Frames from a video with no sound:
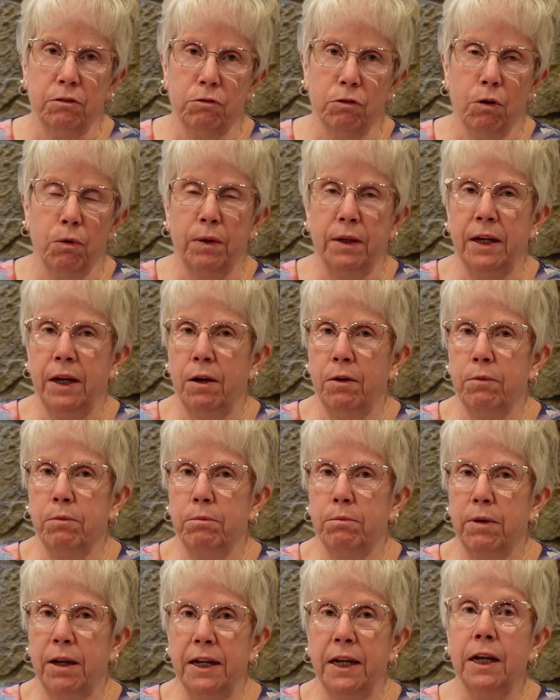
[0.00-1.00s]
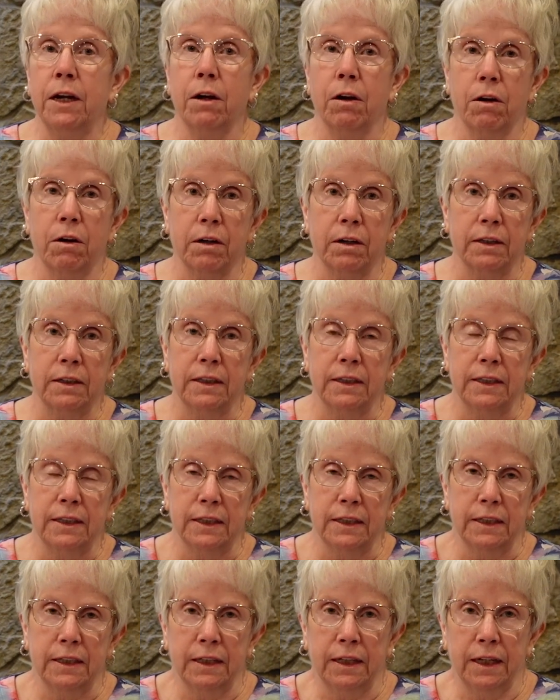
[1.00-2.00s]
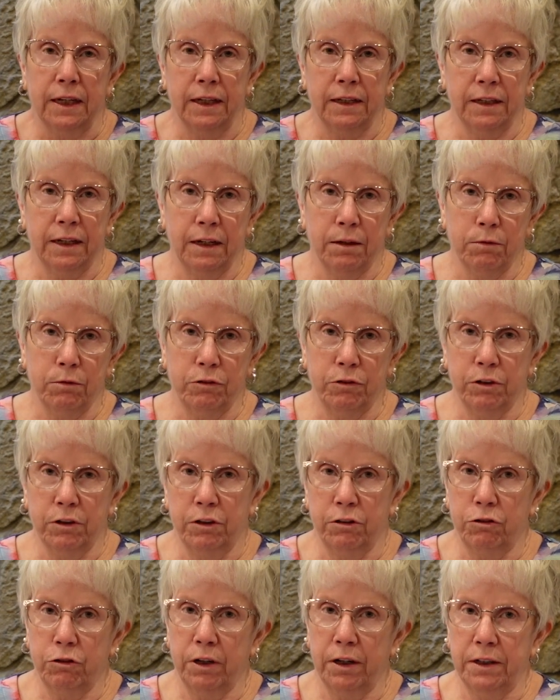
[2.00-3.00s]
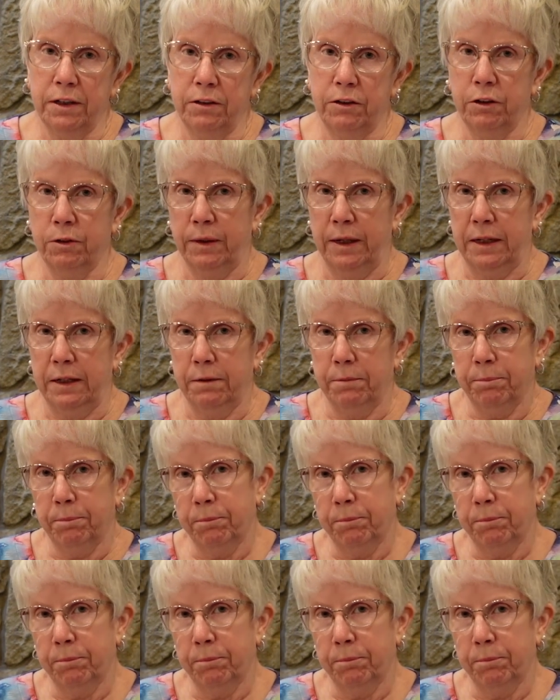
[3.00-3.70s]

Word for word: growing out my hair and that I was going to try to do it.